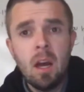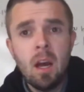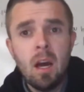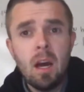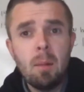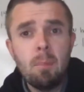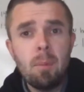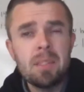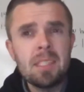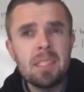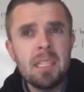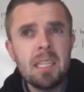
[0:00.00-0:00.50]

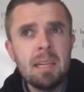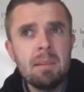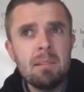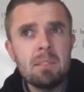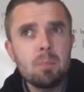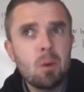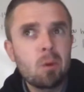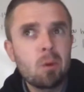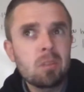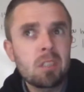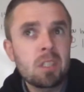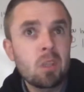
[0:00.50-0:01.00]
But
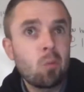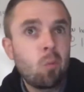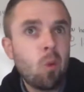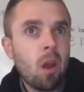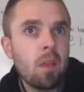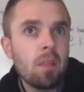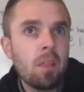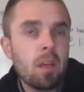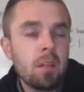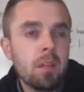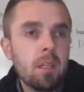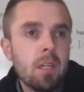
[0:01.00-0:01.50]
teams mostly
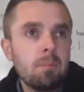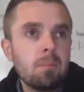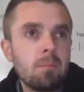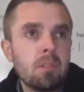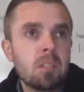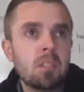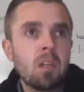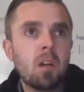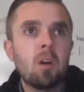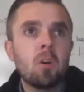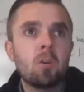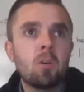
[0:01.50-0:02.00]
run on
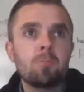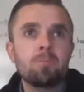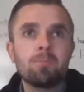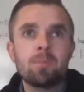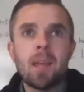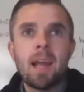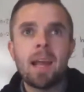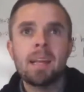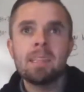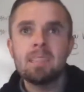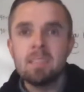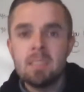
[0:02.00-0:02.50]
them,
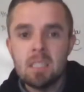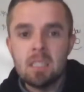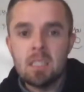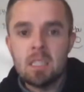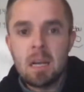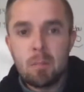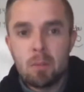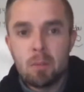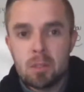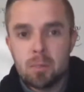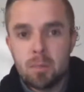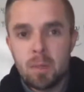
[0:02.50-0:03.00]
so I can see
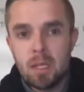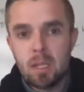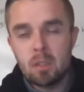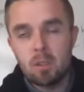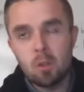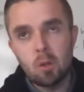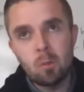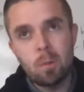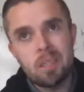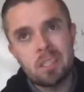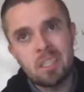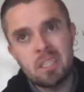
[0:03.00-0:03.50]
the numbers being a
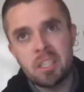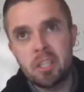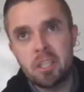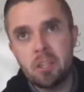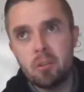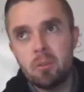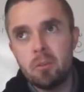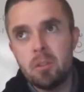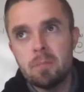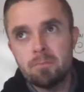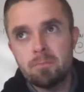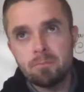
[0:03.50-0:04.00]
little bit
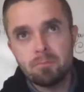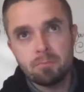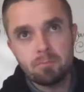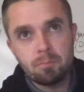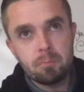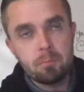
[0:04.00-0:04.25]
skewed.